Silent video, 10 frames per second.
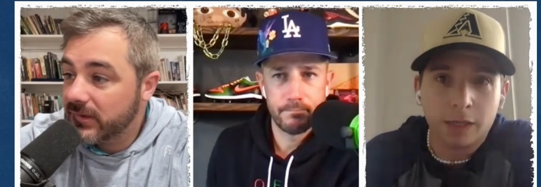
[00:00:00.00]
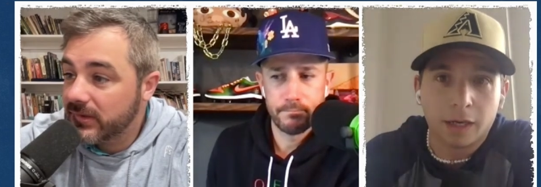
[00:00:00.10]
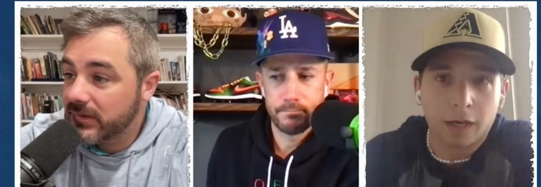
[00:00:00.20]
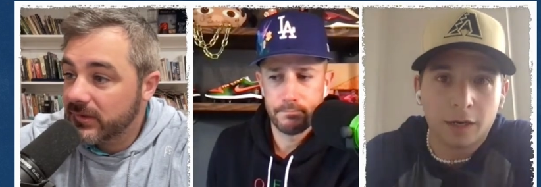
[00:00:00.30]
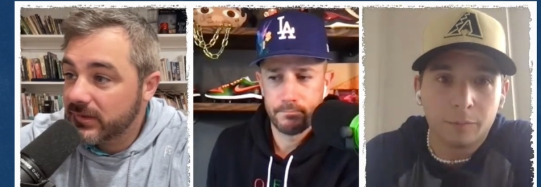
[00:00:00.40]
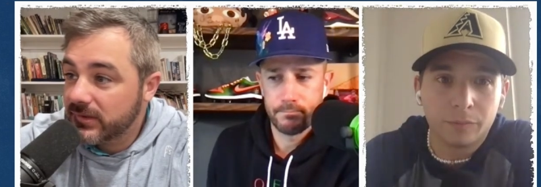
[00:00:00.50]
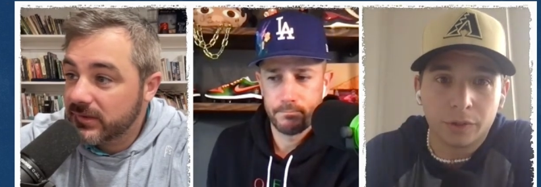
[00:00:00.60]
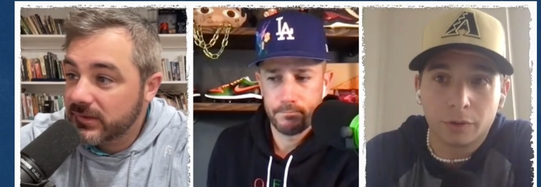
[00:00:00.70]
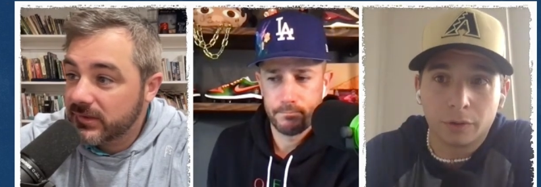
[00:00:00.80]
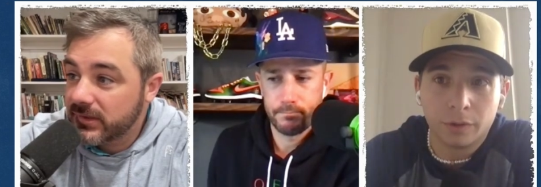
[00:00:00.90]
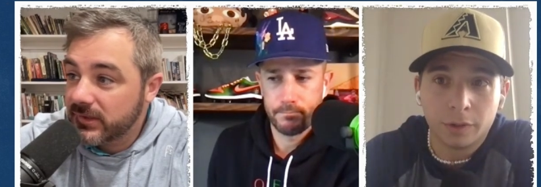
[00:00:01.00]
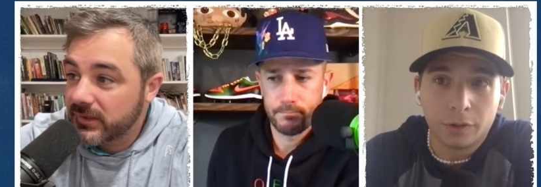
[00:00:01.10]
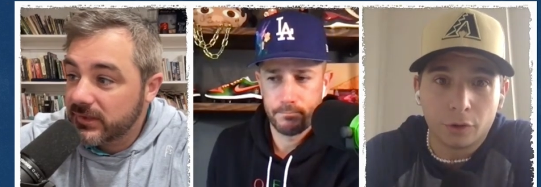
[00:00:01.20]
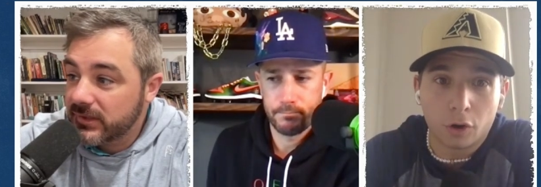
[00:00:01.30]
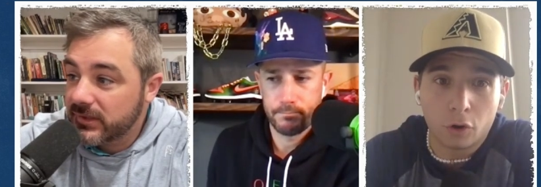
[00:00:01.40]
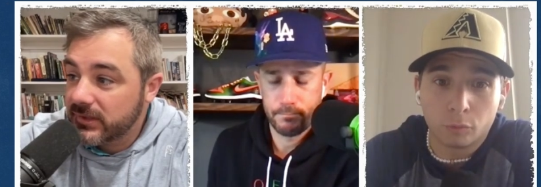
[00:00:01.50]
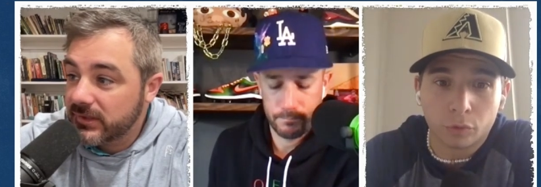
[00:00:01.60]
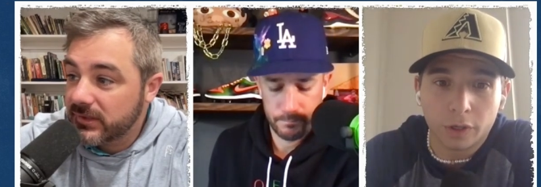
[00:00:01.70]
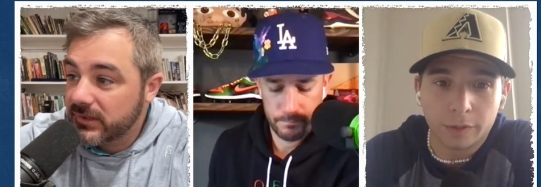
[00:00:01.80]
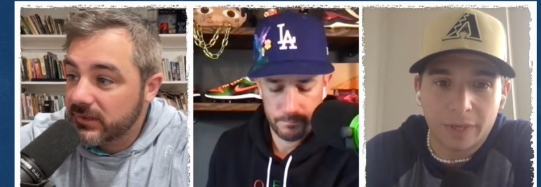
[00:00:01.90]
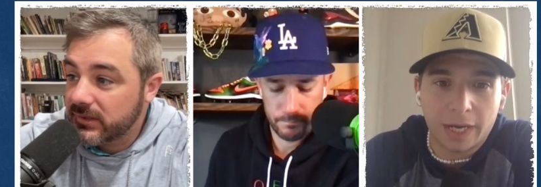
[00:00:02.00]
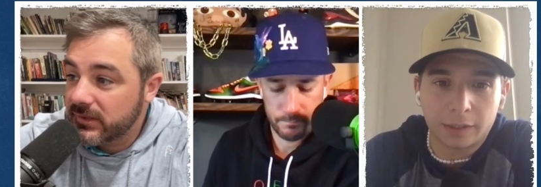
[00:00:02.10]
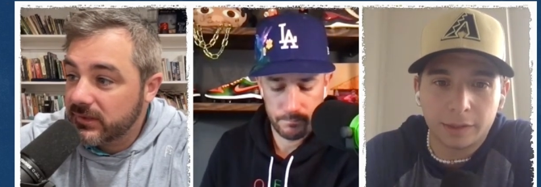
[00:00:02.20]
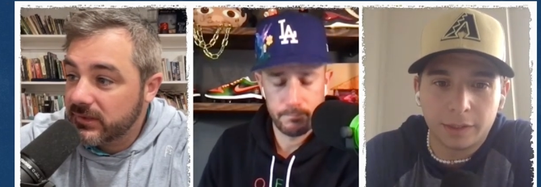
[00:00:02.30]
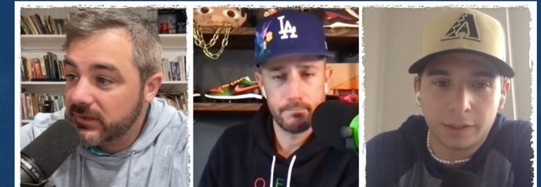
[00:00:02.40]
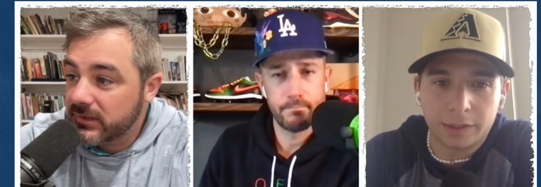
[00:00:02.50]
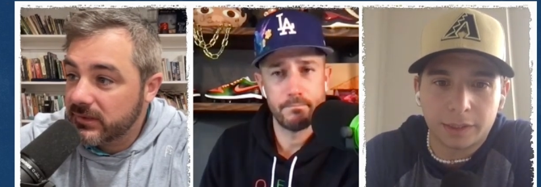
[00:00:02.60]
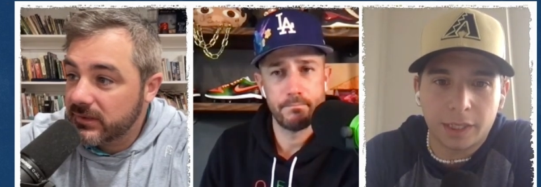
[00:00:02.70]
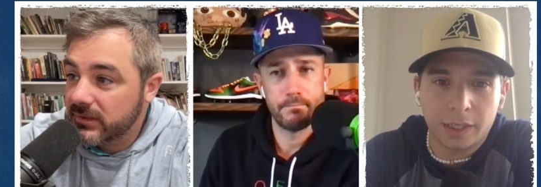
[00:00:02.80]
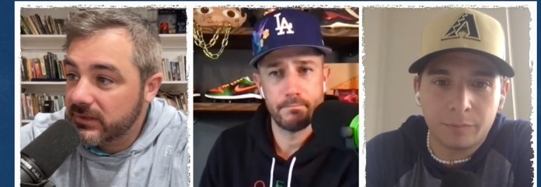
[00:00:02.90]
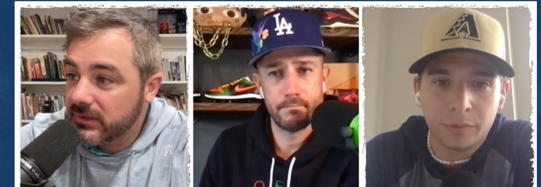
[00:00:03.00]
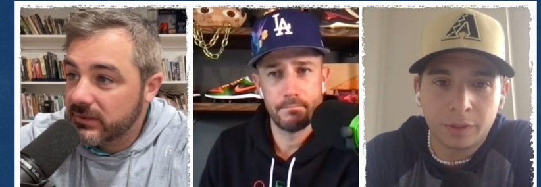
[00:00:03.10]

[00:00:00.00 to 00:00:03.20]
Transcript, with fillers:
Speaker 1: Um, you know, the home run battle in this game.